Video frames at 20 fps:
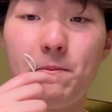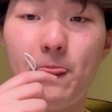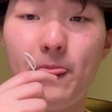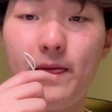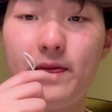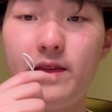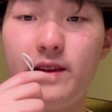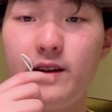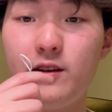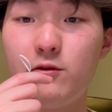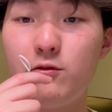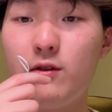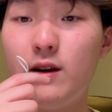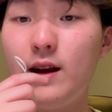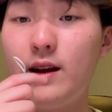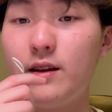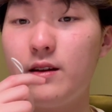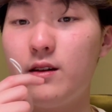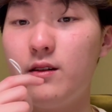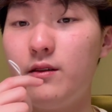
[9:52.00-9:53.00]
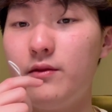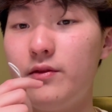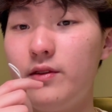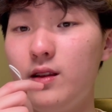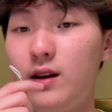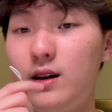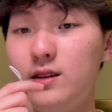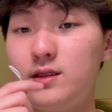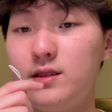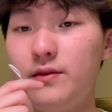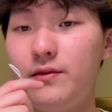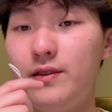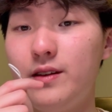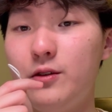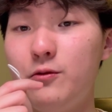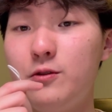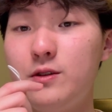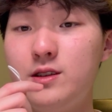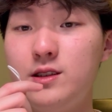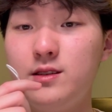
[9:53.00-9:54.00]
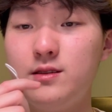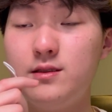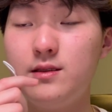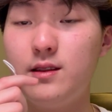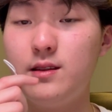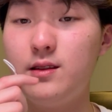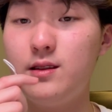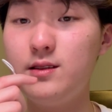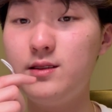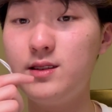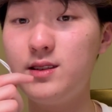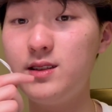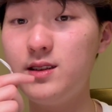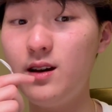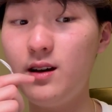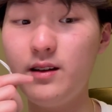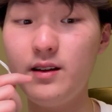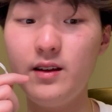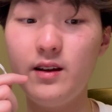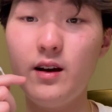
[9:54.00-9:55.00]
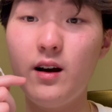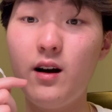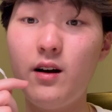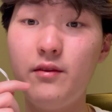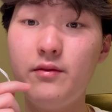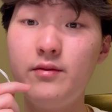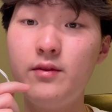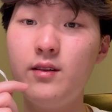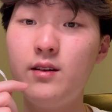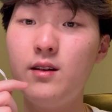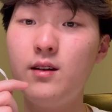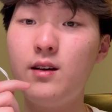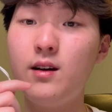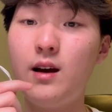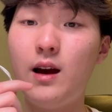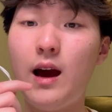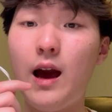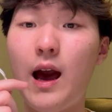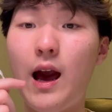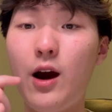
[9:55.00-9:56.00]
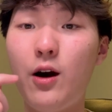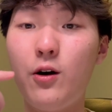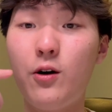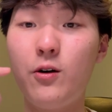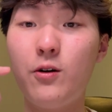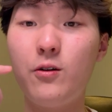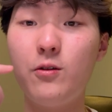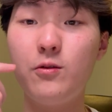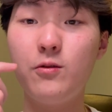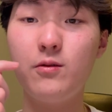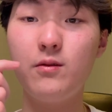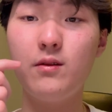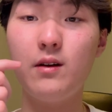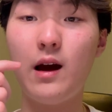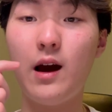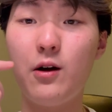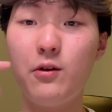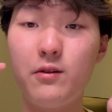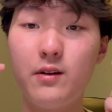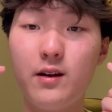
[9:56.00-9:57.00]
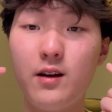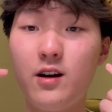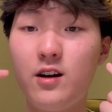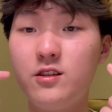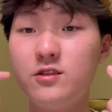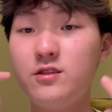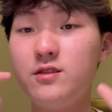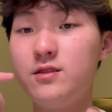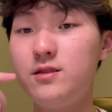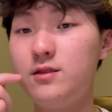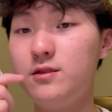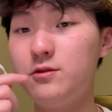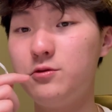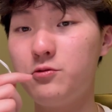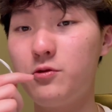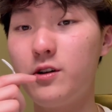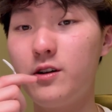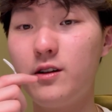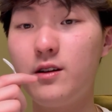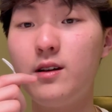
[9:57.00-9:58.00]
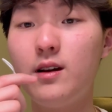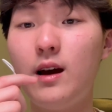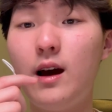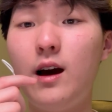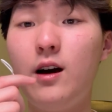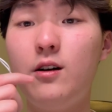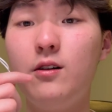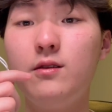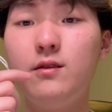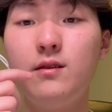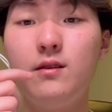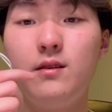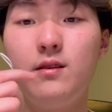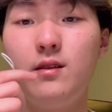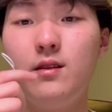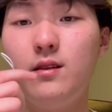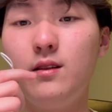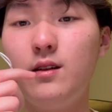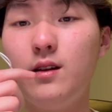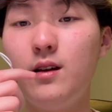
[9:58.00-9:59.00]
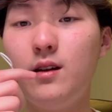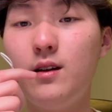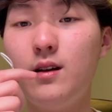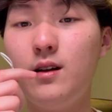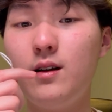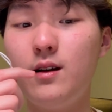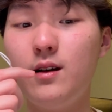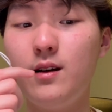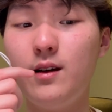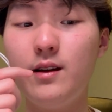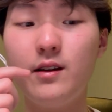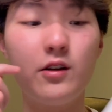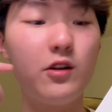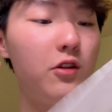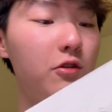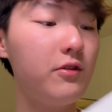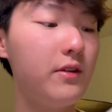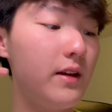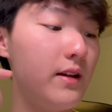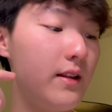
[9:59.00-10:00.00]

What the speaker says: theoretical philosophy, which is the study of how our consciousness works, how including